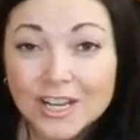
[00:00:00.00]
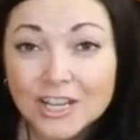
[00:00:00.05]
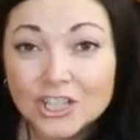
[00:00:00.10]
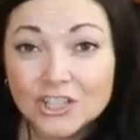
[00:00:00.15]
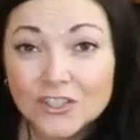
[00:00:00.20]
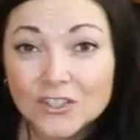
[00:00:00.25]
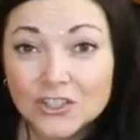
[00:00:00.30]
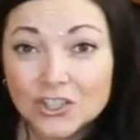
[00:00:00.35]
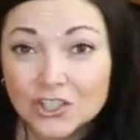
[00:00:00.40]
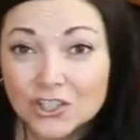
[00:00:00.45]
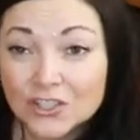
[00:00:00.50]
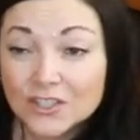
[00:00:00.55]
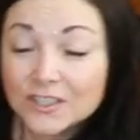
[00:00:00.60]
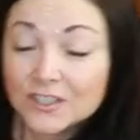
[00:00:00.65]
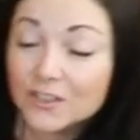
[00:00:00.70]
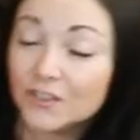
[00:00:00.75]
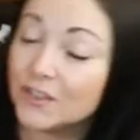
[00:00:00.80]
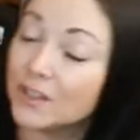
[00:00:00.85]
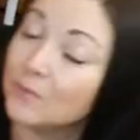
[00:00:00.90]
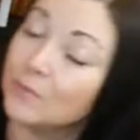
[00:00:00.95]
She
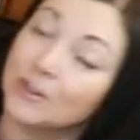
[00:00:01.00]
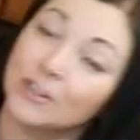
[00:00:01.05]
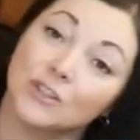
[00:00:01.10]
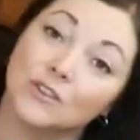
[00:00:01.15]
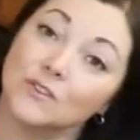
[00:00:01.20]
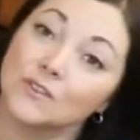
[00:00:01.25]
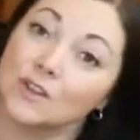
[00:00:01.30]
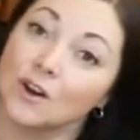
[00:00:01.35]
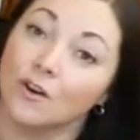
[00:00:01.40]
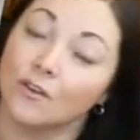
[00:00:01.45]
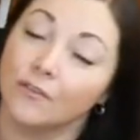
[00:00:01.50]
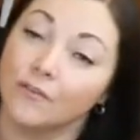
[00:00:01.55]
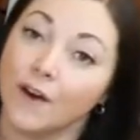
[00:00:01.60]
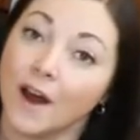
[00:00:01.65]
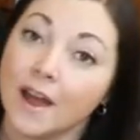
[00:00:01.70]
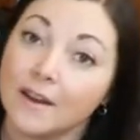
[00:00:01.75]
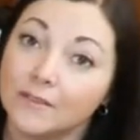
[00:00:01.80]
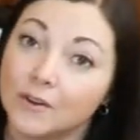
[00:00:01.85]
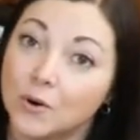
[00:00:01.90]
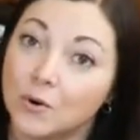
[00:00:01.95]
certainly wouldn't use all
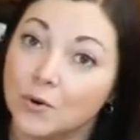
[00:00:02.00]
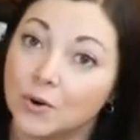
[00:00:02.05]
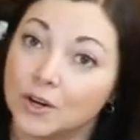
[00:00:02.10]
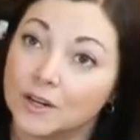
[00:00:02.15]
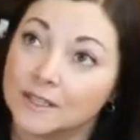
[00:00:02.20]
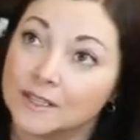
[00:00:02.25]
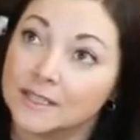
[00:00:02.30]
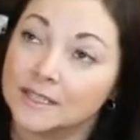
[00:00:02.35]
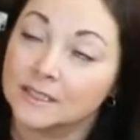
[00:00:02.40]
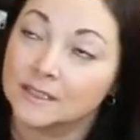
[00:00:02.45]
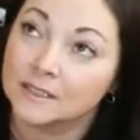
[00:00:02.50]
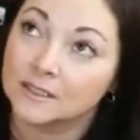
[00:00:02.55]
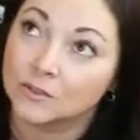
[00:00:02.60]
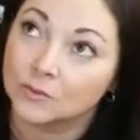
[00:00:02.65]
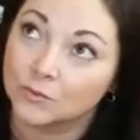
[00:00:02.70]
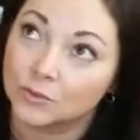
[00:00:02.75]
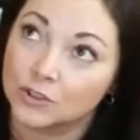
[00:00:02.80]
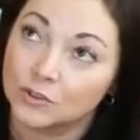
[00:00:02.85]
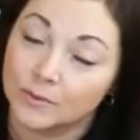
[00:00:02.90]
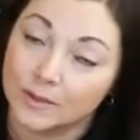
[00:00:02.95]
five cords,
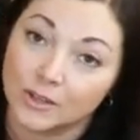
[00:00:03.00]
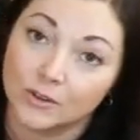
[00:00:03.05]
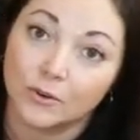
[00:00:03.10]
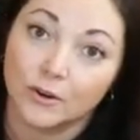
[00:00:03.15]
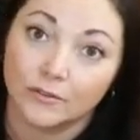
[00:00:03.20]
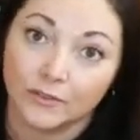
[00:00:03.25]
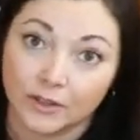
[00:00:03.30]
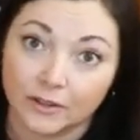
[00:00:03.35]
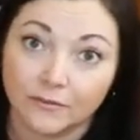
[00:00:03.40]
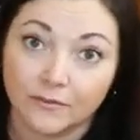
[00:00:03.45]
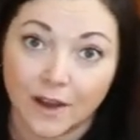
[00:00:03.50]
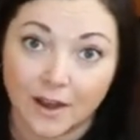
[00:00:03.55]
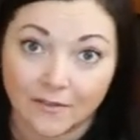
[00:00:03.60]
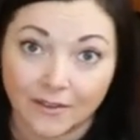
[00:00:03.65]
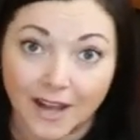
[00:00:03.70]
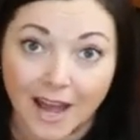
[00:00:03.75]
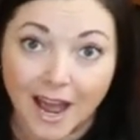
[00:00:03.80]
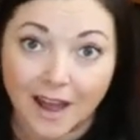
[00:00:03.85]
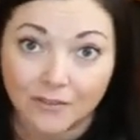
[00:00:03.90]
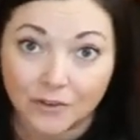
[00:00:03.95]
which would be the equivalent of five and
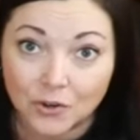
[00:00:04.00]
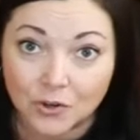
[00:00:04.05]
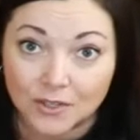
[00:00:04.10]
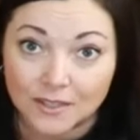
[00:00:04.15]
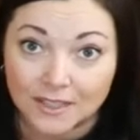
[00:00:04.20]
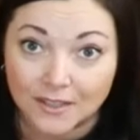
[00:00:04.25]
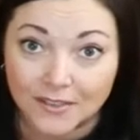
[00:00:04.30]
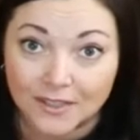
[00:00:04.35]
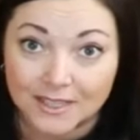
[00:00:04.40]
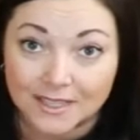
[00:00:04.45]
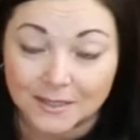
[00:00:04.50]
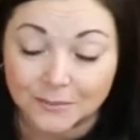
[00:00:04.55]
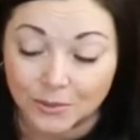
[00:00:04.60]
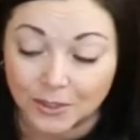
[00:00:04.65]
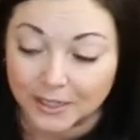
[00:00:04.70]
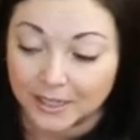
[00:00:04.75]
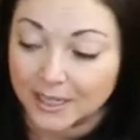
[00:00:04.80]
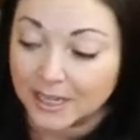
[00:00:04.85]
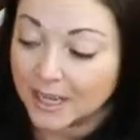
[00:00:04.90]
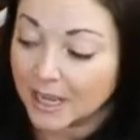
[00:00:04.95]
a half cords on this
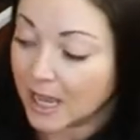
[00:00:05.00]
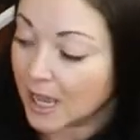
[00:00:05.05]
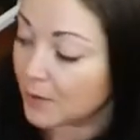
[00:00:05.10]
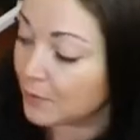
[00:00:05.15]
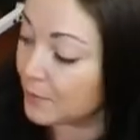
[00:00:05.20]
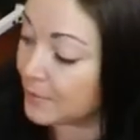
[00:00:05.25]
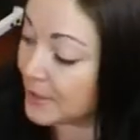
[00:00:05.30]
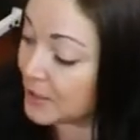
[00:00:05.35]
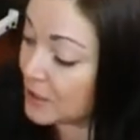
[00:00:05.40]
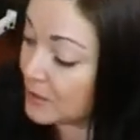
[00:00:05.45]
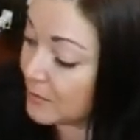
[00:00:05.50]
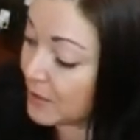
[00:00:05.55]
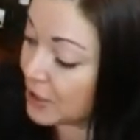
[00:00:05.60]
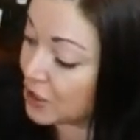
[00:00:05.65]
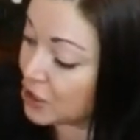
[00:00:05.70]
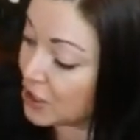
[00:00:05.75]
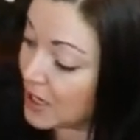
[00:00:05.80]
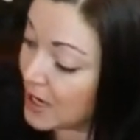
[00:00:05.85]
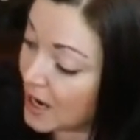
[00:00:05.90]
one. It would be too much.